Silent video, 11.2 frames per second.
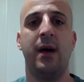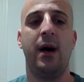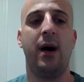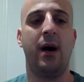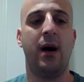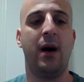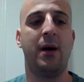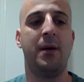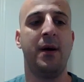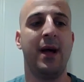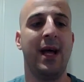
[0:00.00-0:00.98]

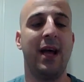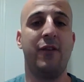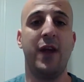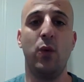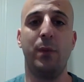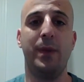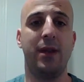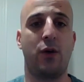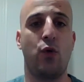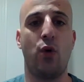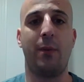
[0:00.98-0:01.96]
if he would be the
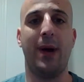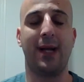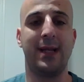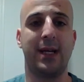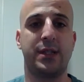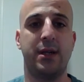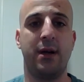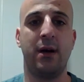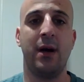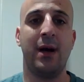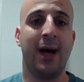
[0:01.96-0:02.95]
quarterback next
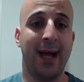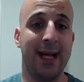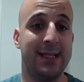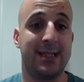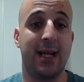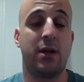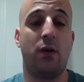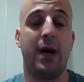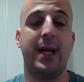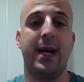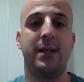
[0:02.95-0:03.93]
year, he said the
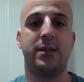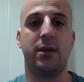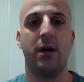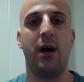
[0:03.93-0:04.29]
right answer.